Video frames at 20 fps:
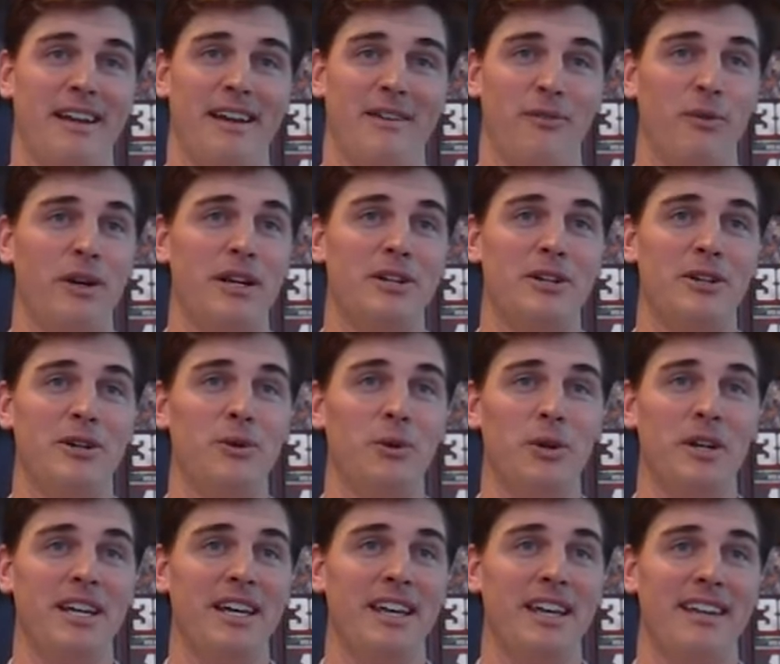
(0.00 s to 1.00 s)
if we do
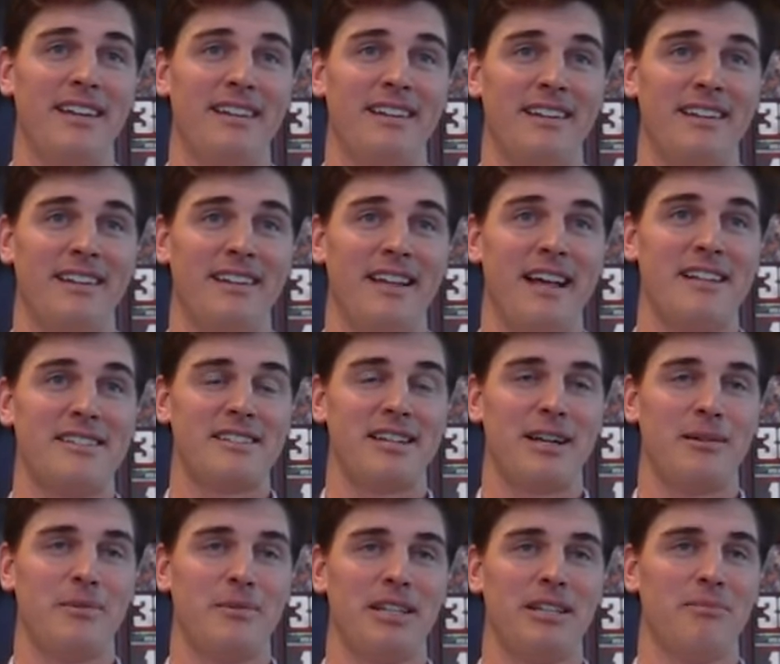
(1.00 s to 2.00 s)
win, that's
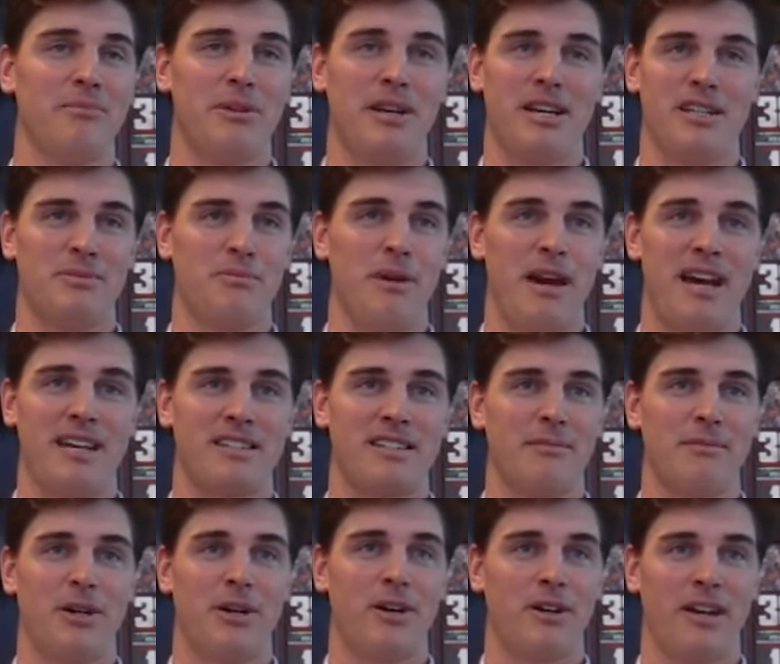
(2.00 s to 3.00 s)
going to be the best
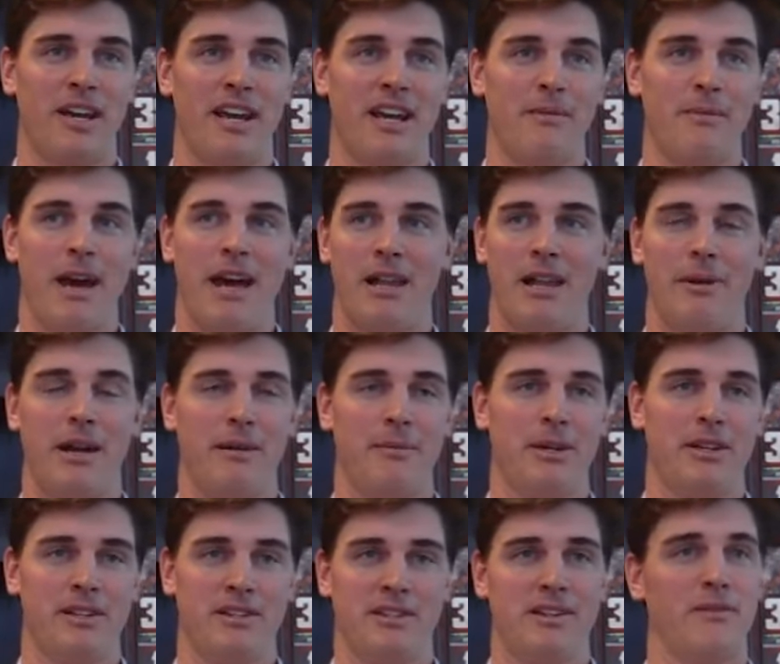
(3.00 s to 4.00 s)
basketball game
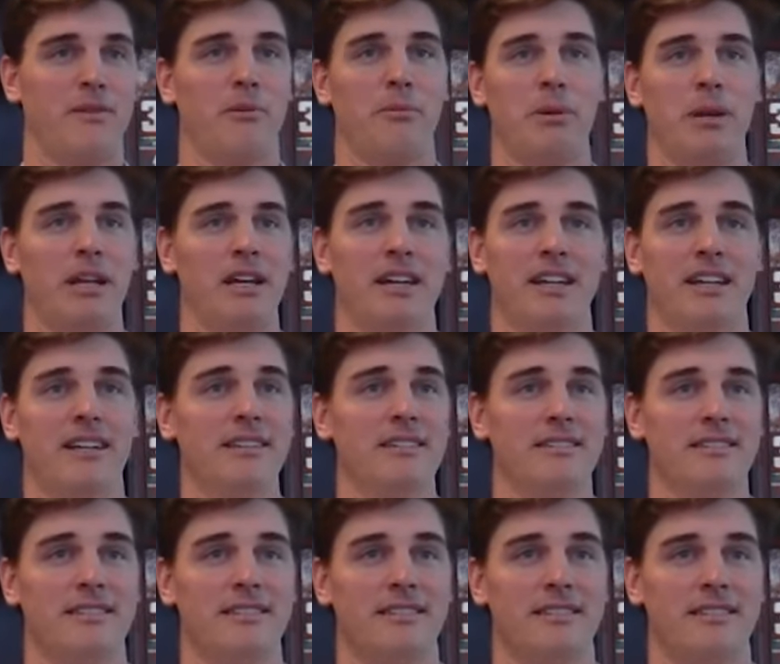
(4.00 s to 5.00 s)
Alabama has ever played.
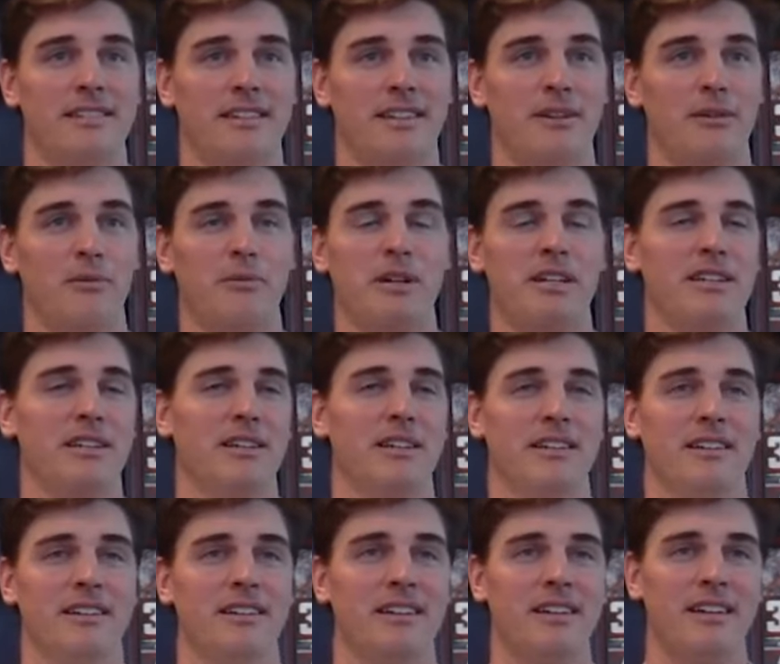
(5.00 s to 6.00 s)
It will be
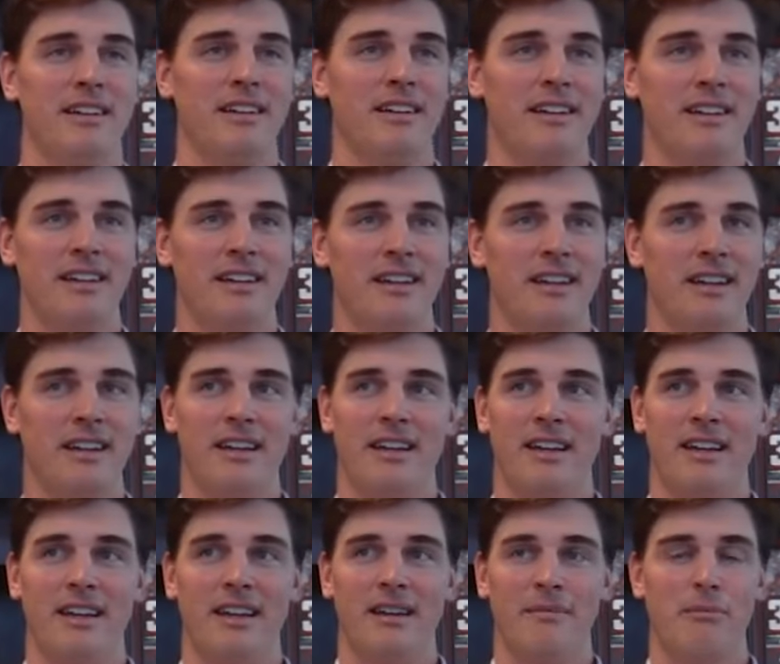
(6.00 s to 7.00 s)
the
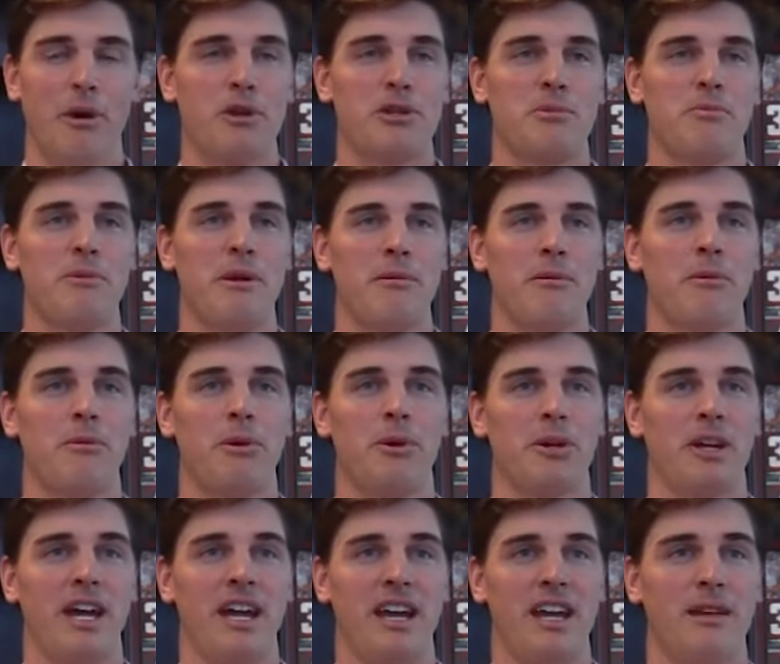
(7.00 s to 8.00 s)
most memorable
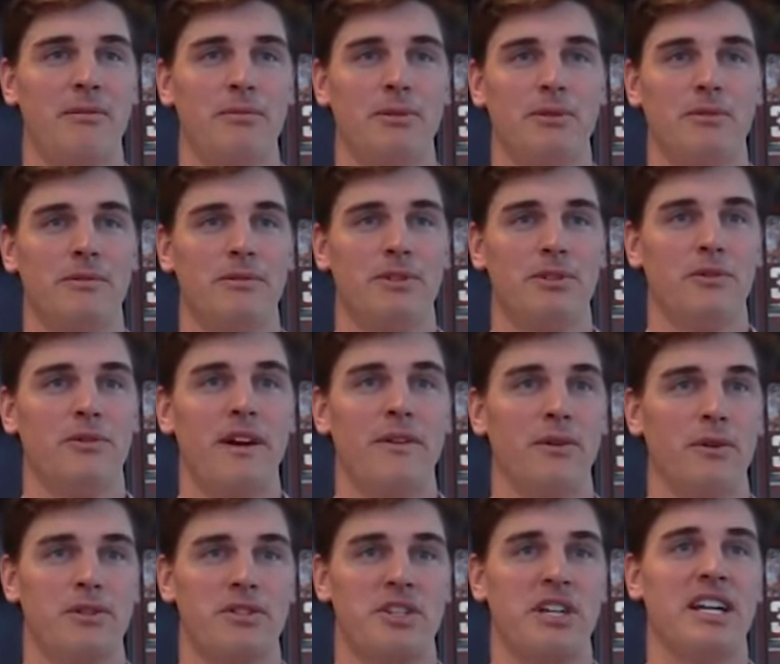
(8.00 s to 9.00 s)
game you've
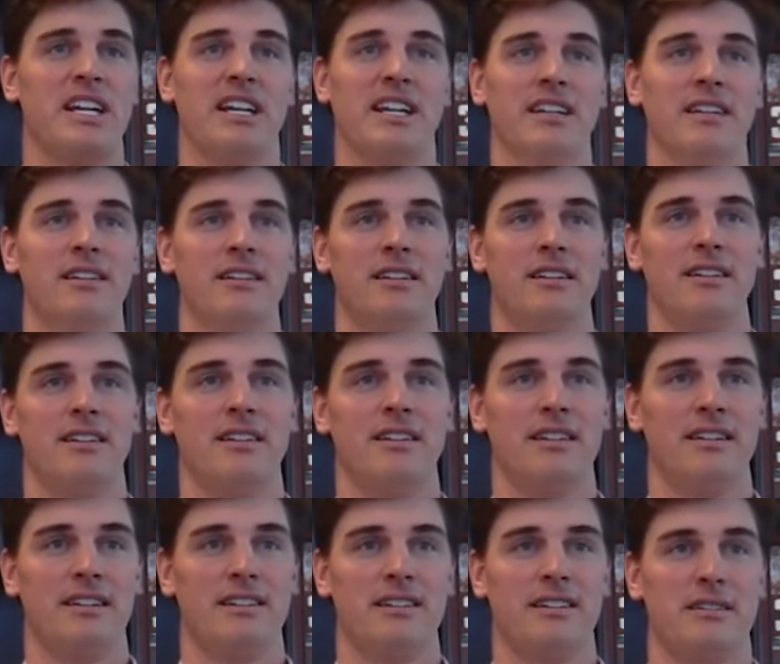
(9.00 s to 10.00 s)
ever seen
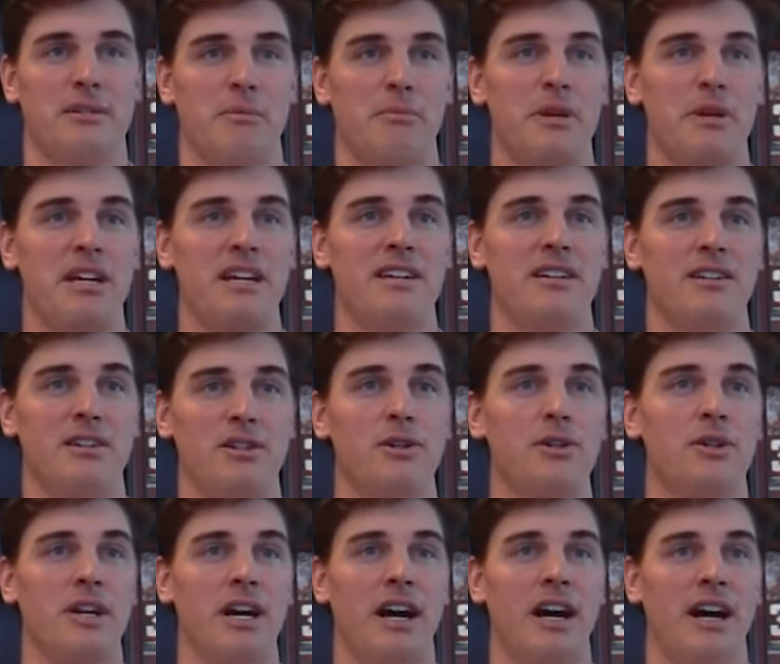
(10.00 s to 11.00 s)
to beat
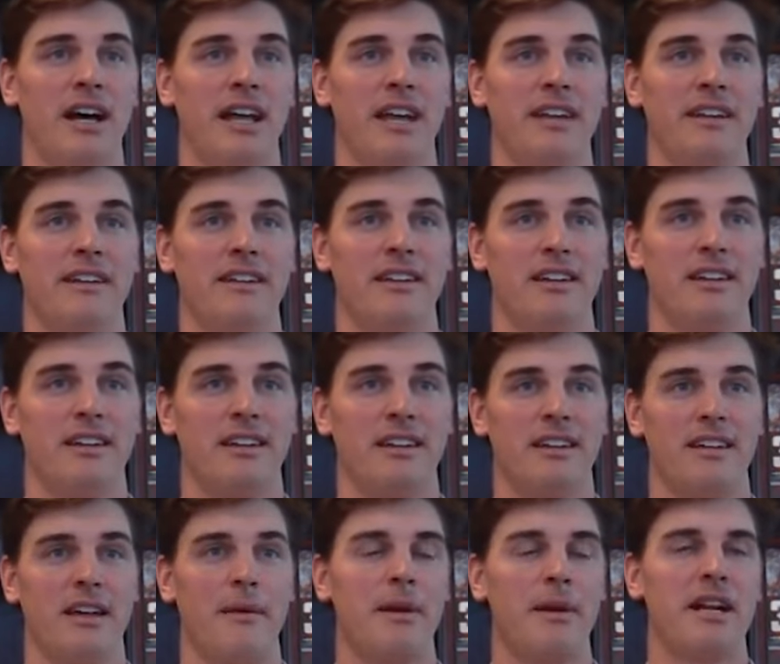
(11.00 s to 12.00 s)
UConn.
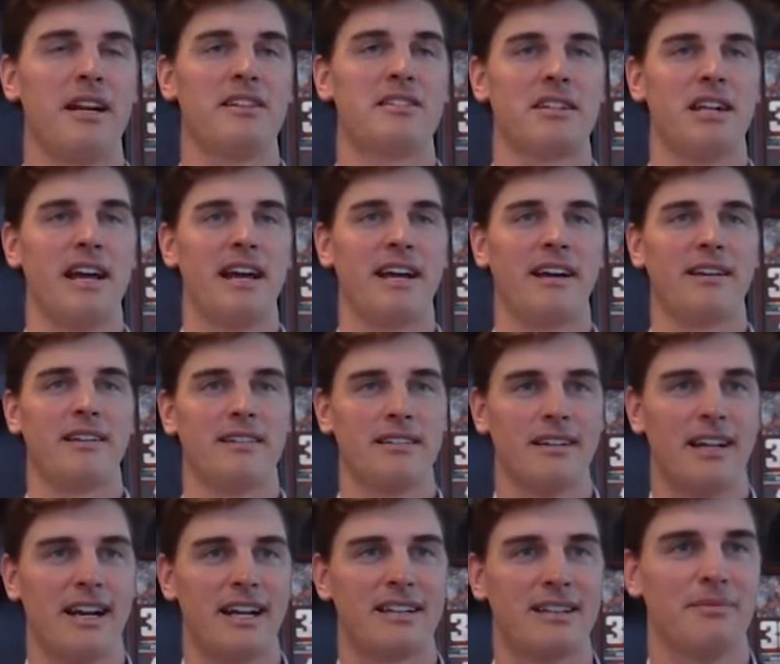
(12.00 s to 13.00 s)
Yeah, I mean, it's like
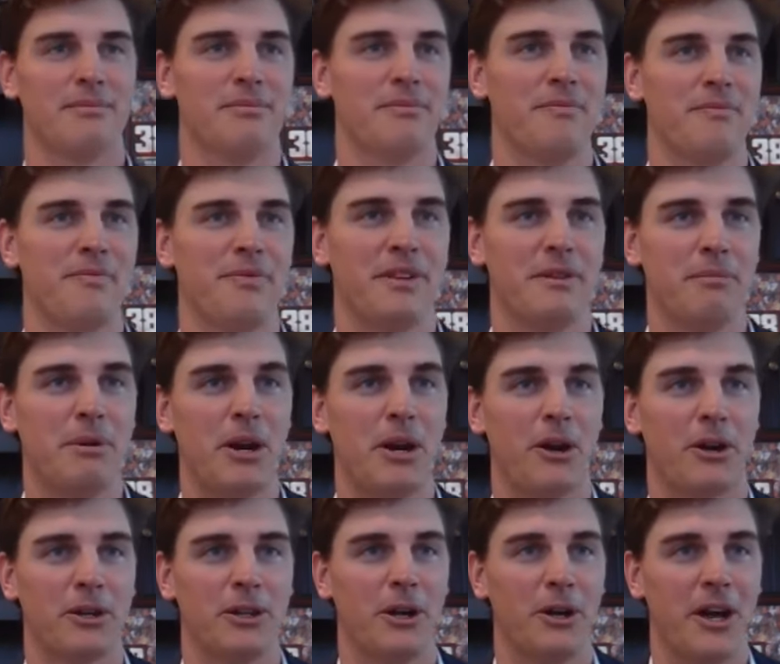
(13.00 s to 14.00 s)
like the
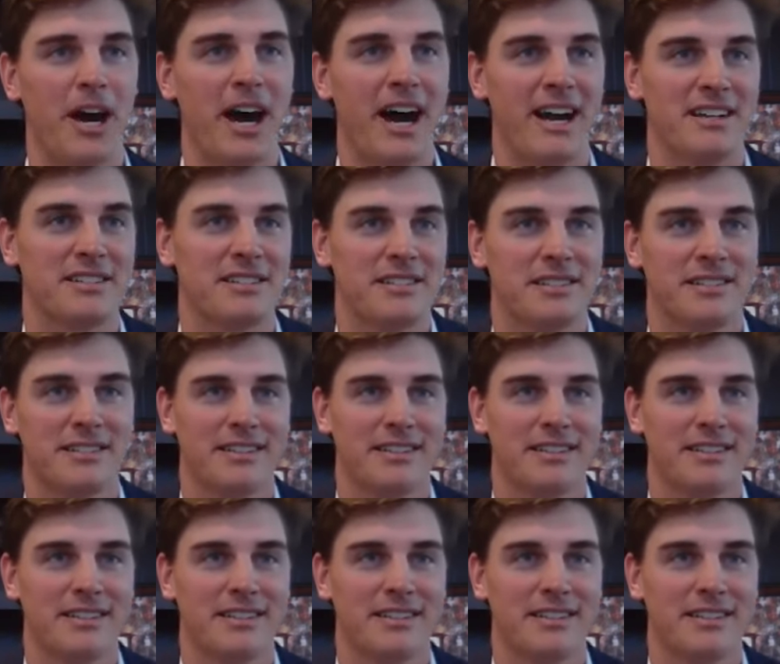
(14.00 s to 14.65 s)
miracle on ice.